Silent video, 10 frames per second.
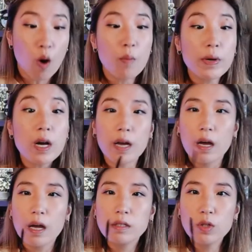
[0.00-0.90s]
Oh my god,
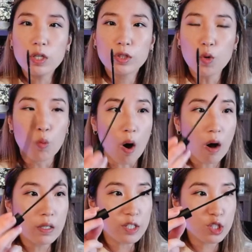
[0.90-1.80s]
and look, the
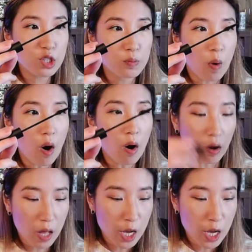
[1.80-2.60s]
wand is small.